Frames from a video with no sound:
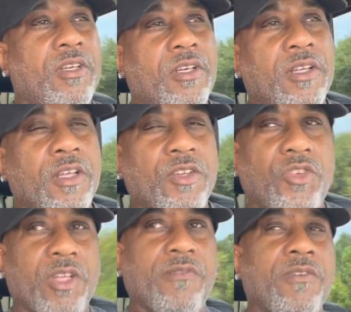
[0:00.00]

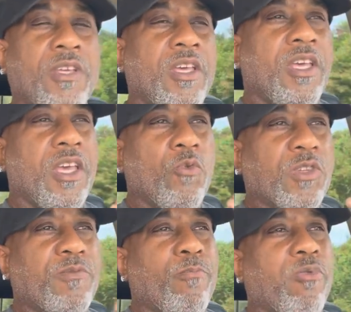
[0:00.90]
initiative, it
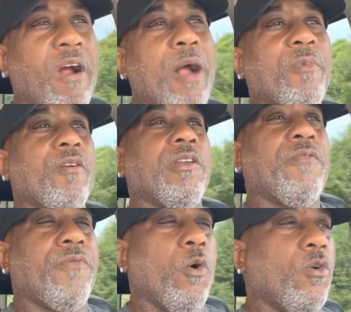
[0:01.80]
was primarily
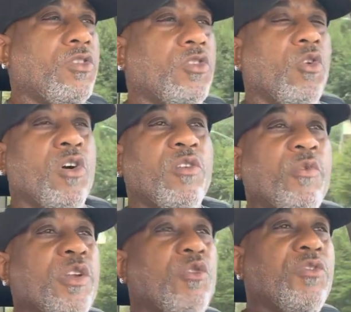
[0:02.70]
focused on
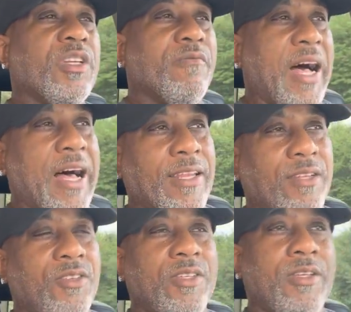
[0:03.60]
reducing
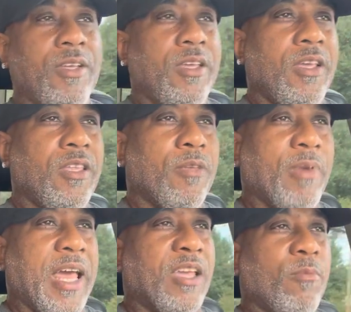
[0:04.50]
violence in the
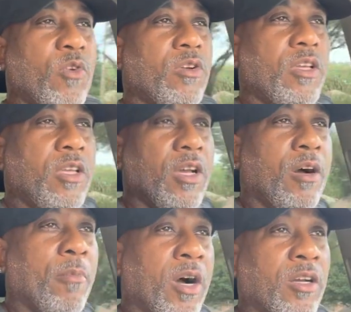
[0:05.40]
black community
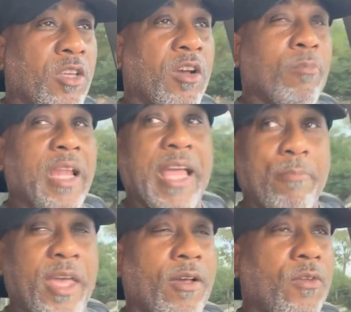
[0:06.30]
among young black
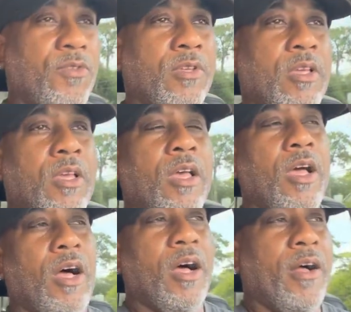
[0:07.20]
males.
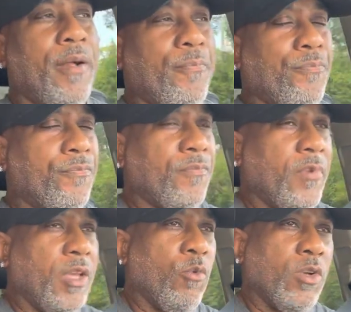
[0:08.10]

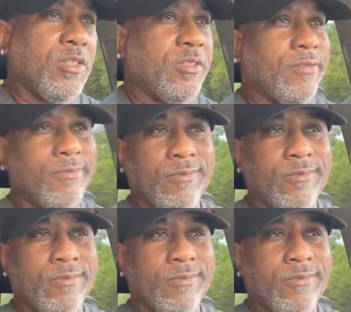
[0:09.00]
Um, it was